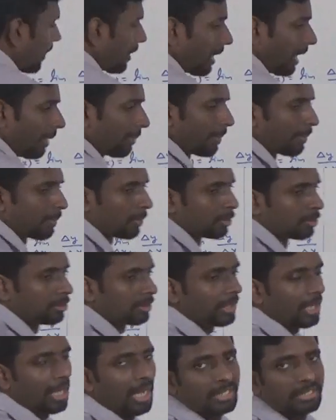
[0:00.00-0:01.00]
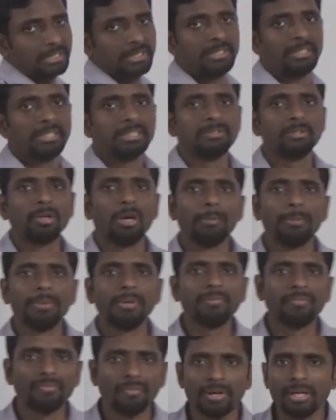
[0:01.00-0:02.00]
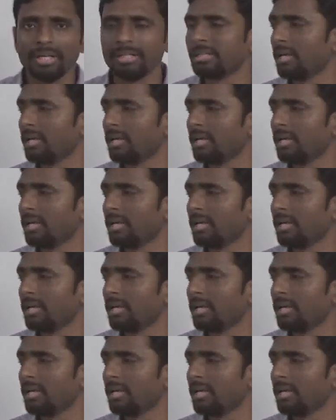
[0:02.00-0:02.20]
what type of question asked in this topic? For